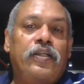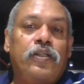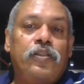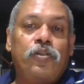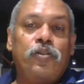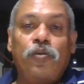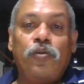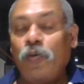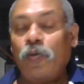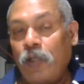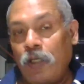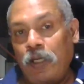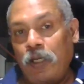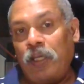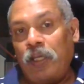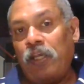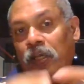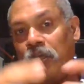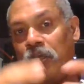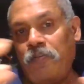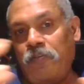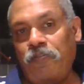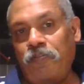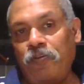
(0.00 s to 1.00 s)
So
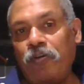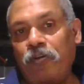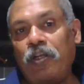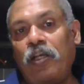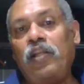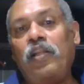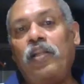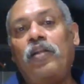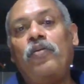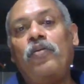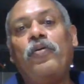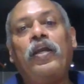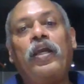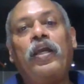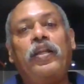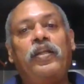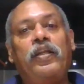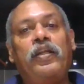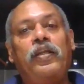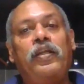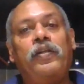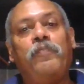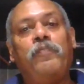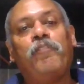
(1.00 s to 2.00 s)
if you really look at
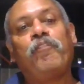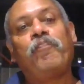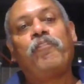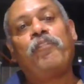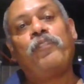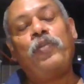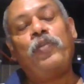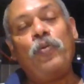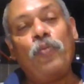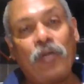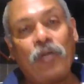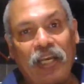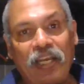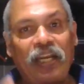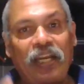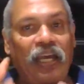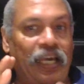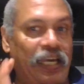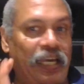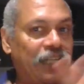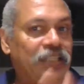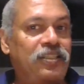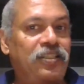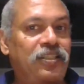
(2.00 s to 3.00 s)
it, you can
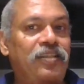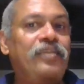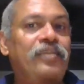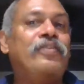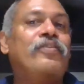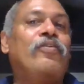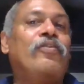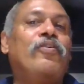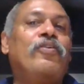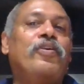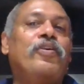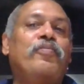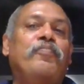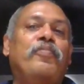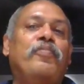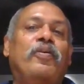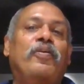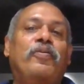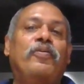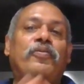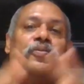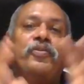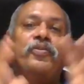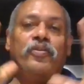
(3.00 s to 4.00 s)
actually talk
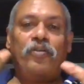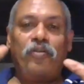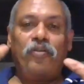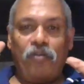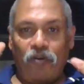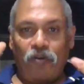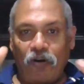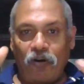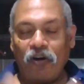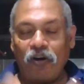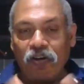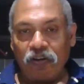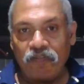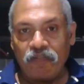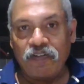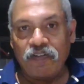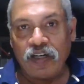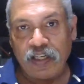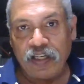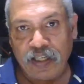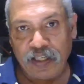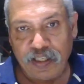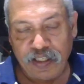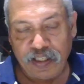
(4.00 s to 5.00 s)
about all of
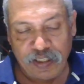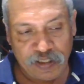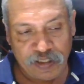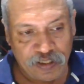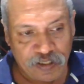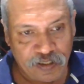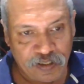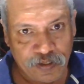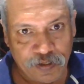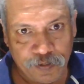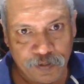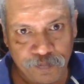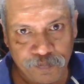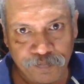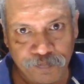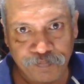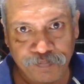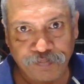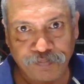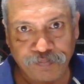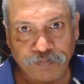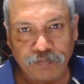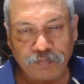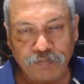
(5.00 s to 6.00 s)
architecture
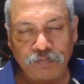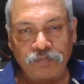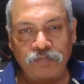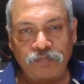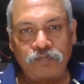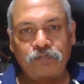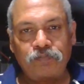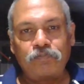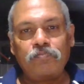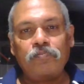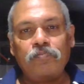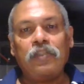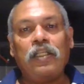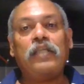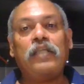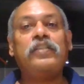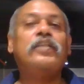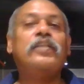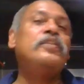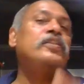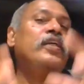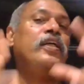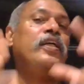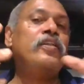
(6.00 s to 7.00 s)
as
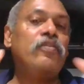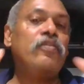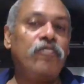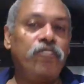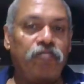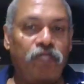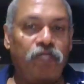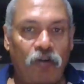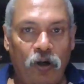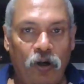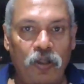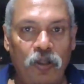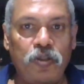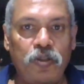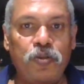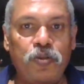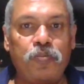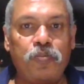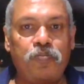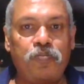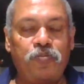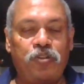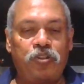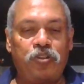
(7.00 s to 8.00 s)
a set of
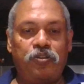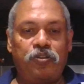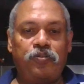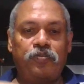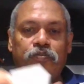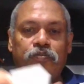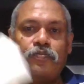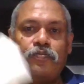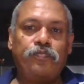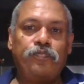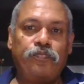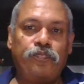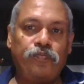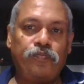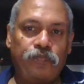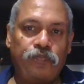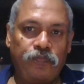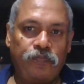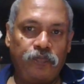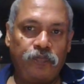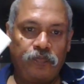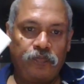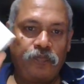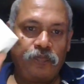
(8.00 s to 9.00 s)
volumes,
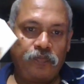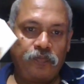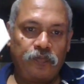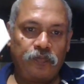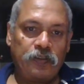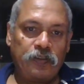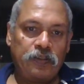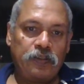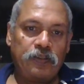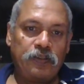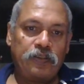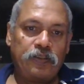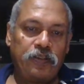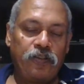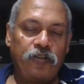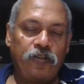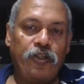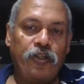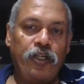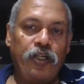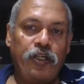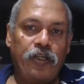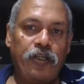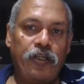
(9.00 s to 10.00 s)

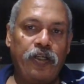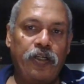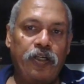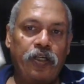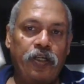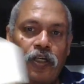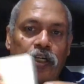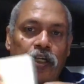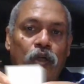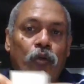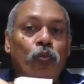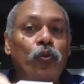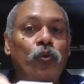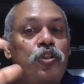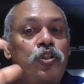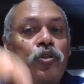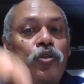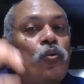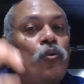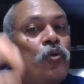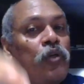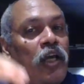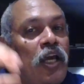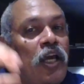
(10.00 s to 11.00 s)
okay, which
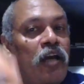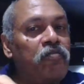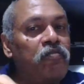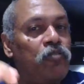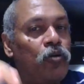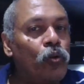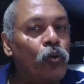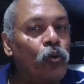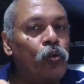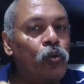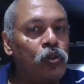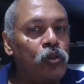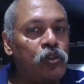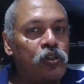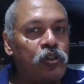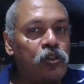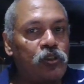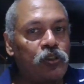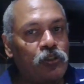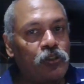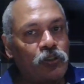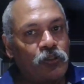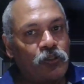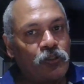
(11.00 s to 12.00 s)
don't have
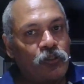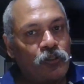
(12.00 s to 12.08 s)
holes.